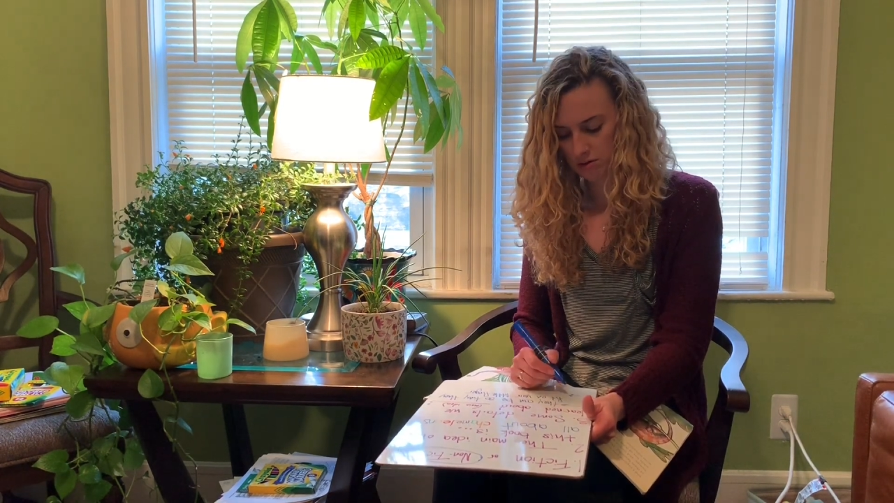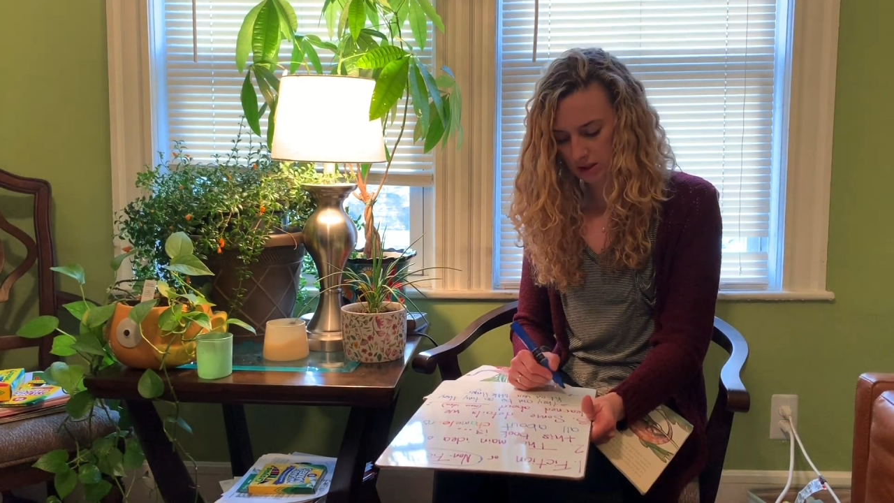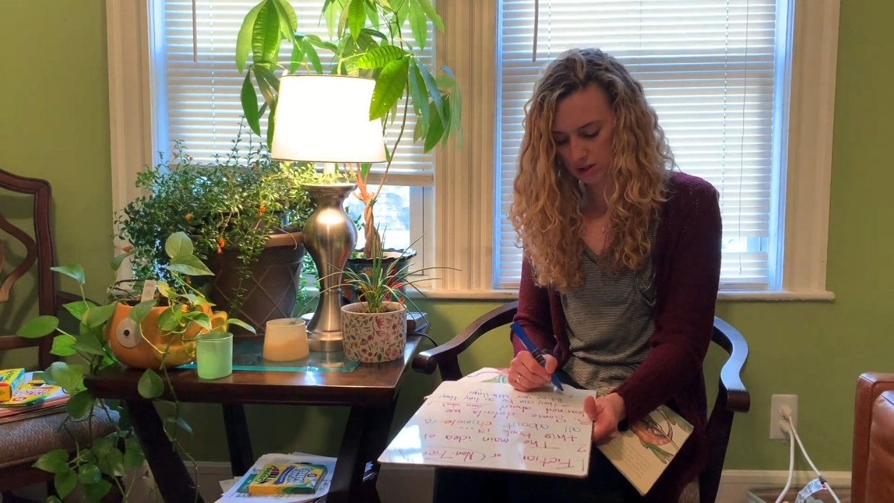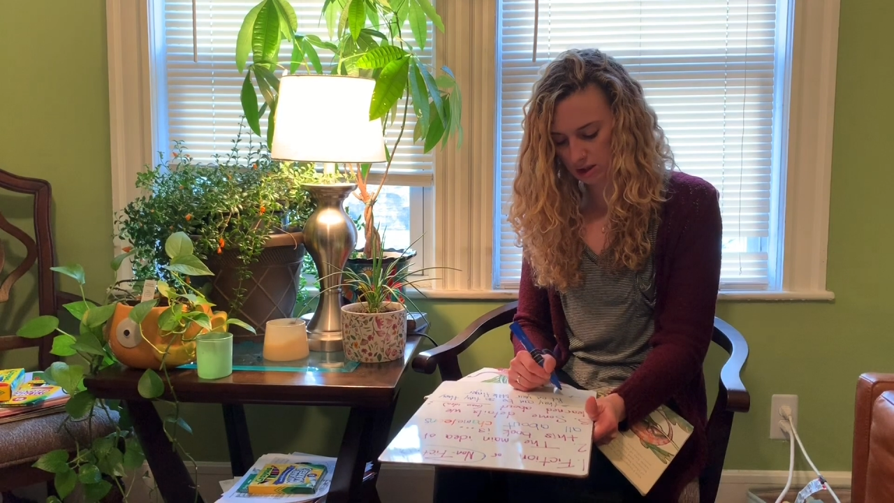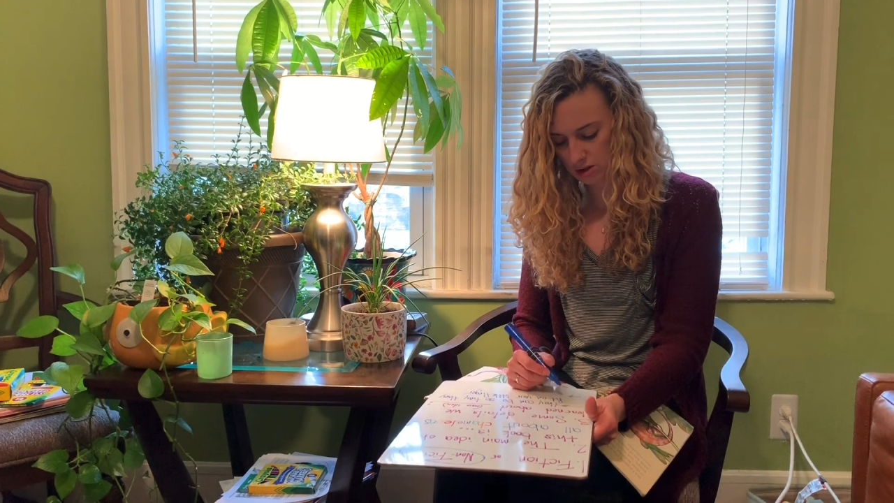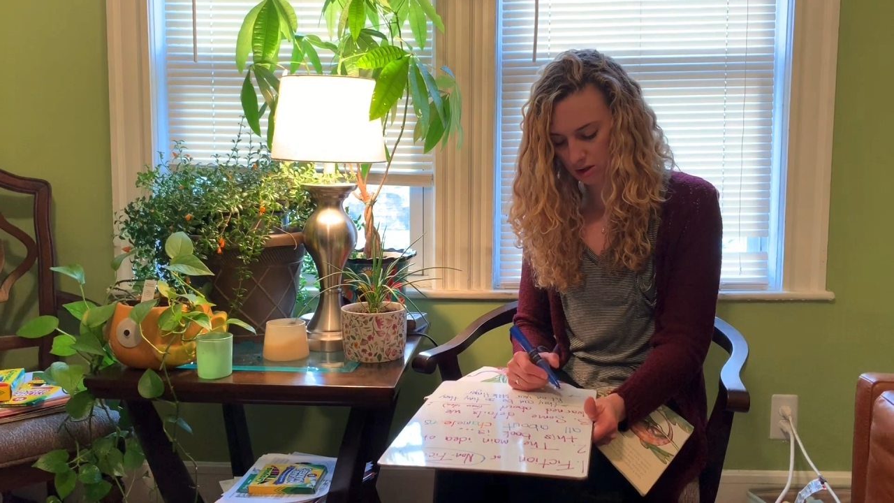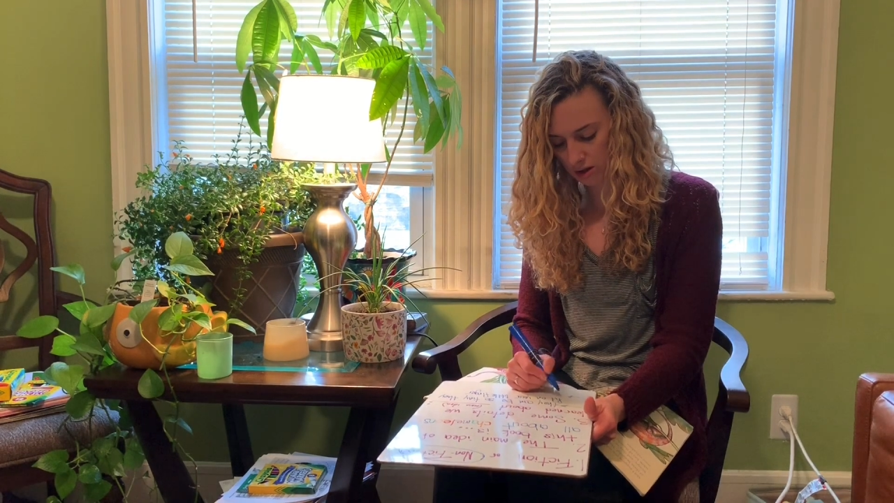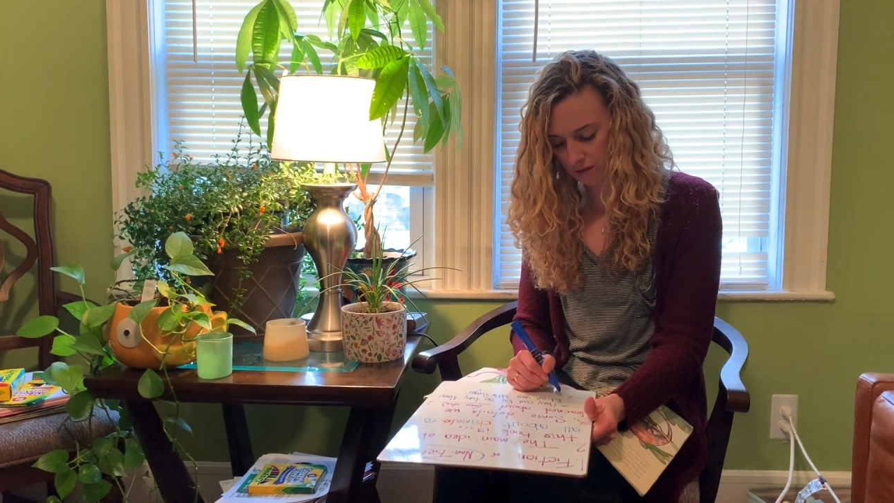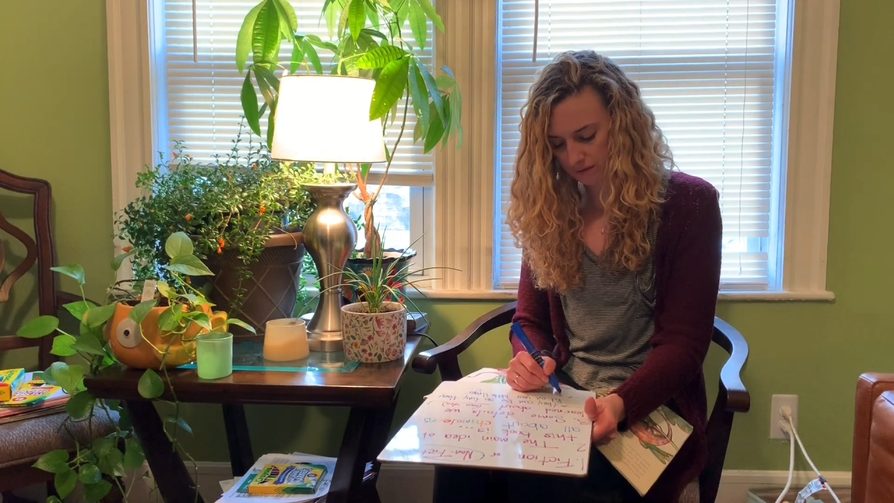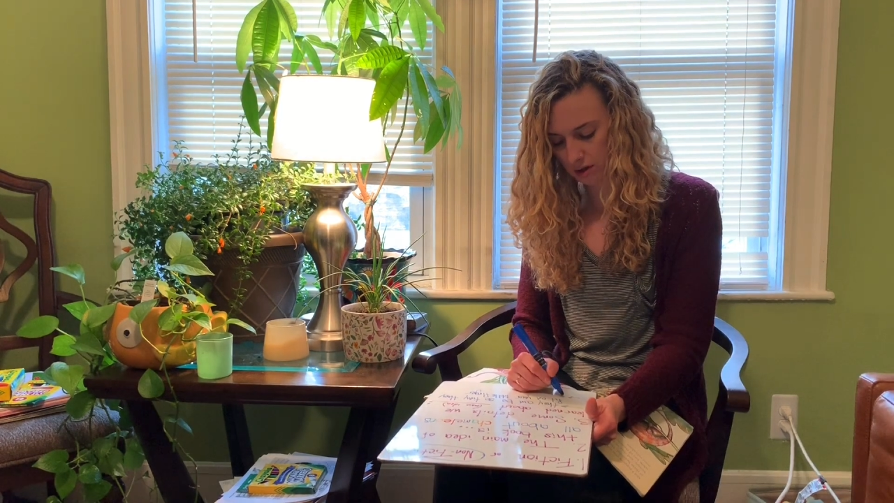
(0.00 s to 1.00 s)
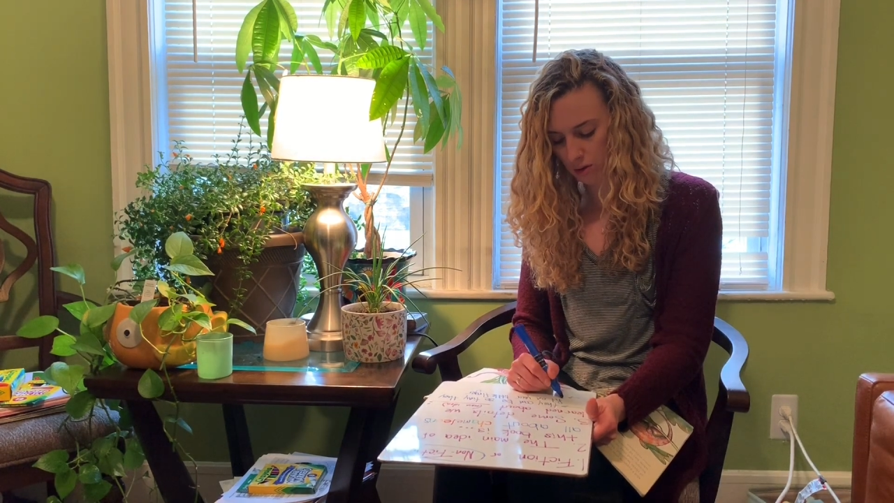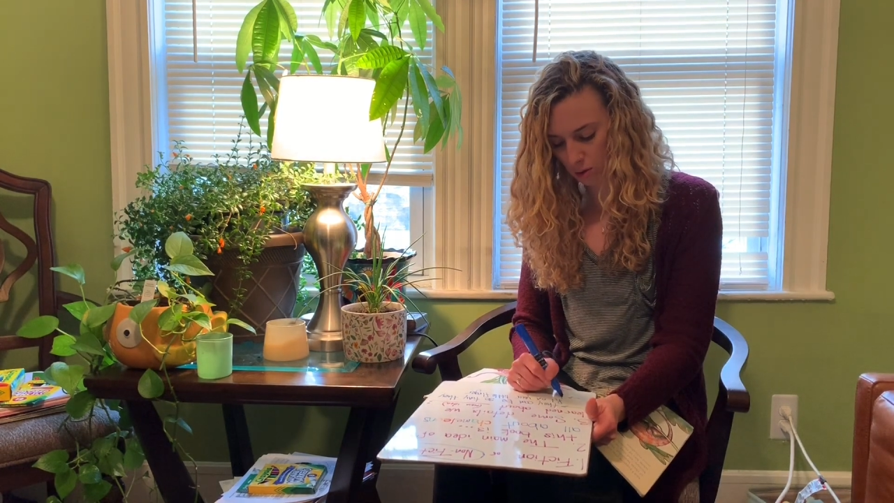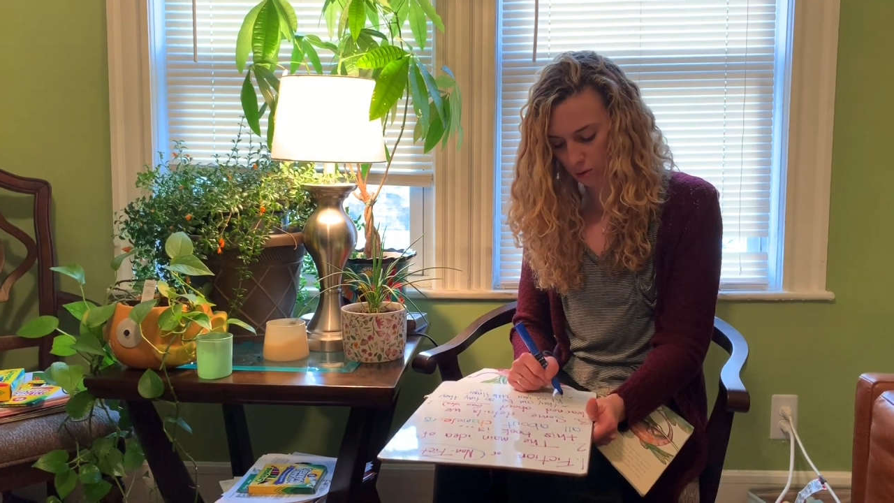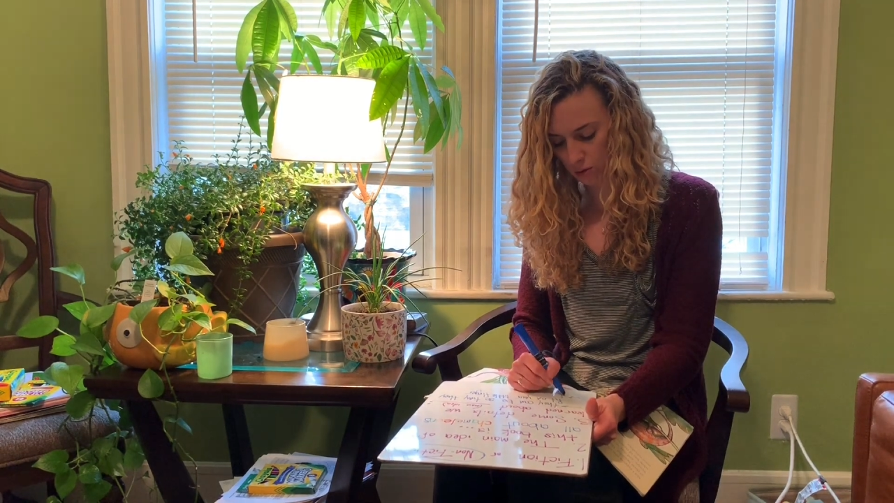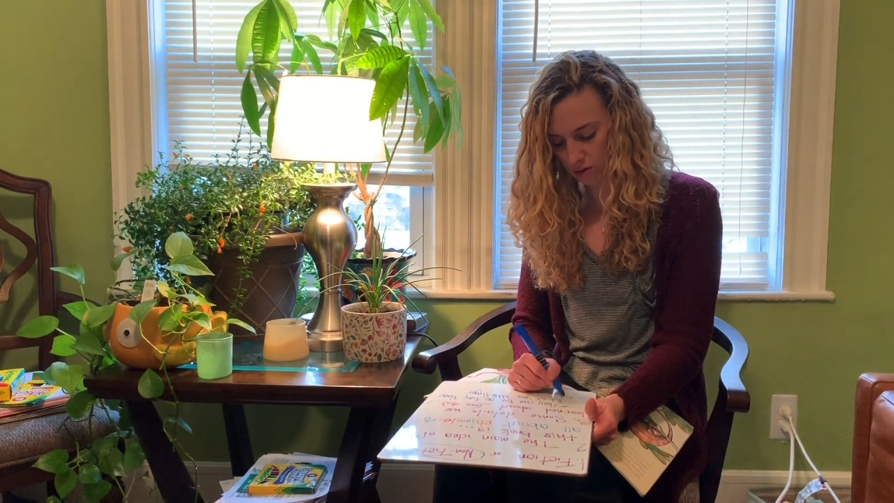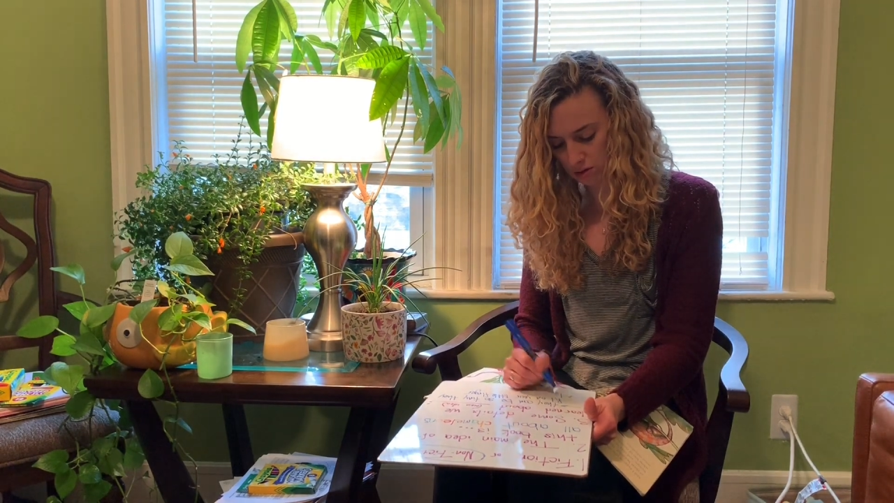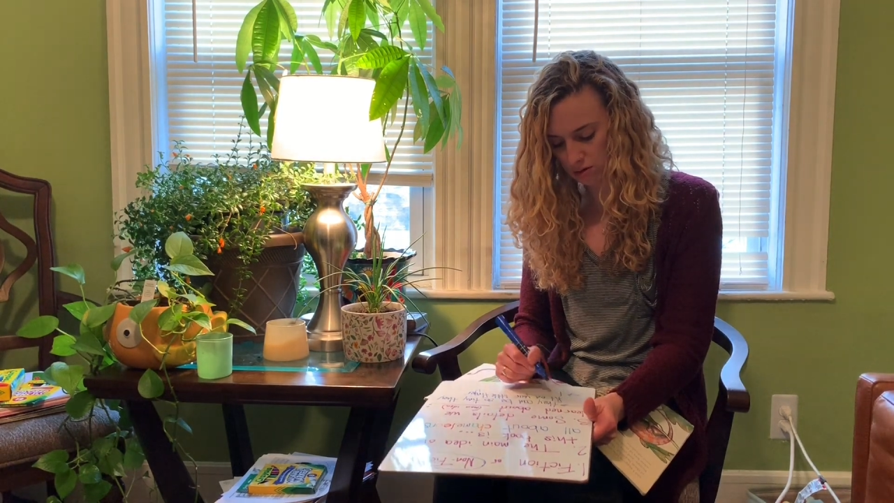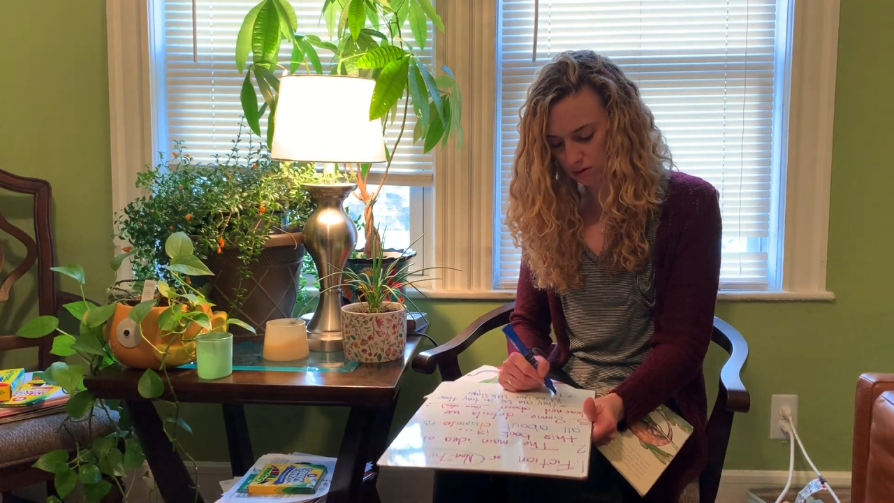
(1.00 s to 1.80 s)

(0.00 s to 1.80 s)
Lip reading: They change color if they're cold.